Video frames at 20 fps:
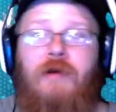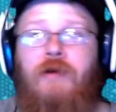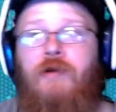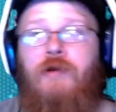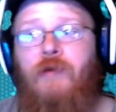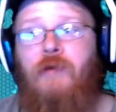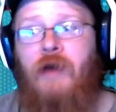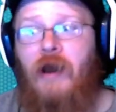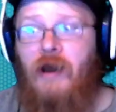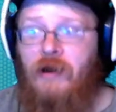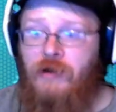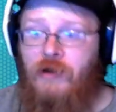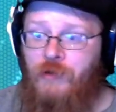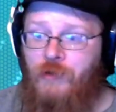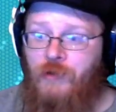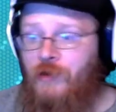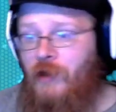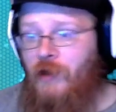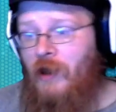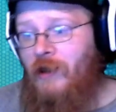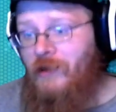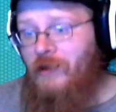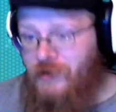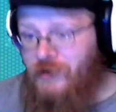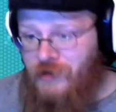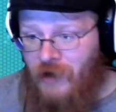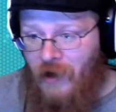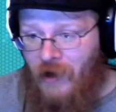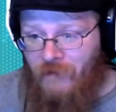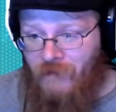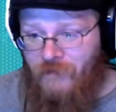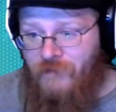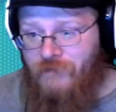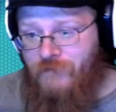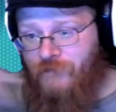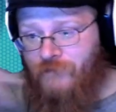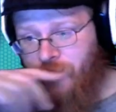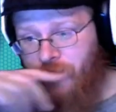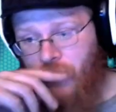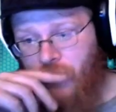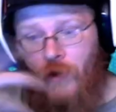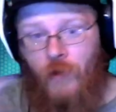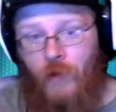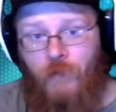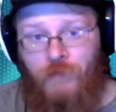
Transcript: Can't do a lot of the stuff, you know.